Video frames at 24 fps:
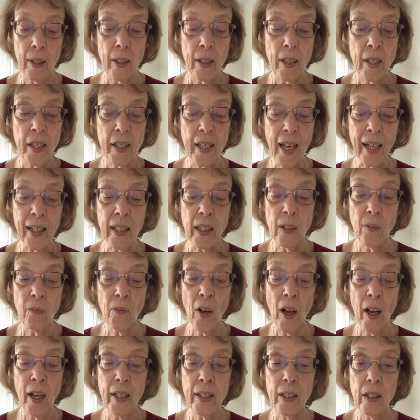
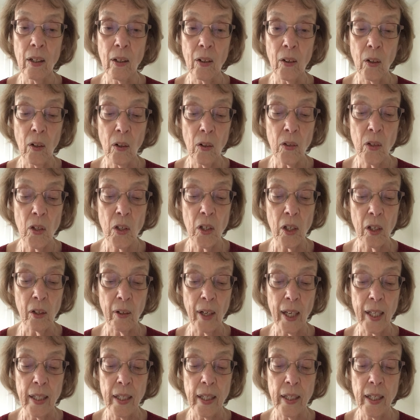sanctified and
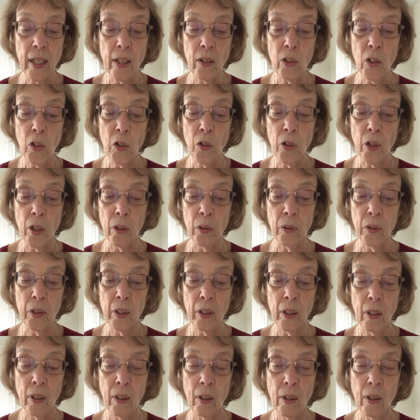consecrated in the truth,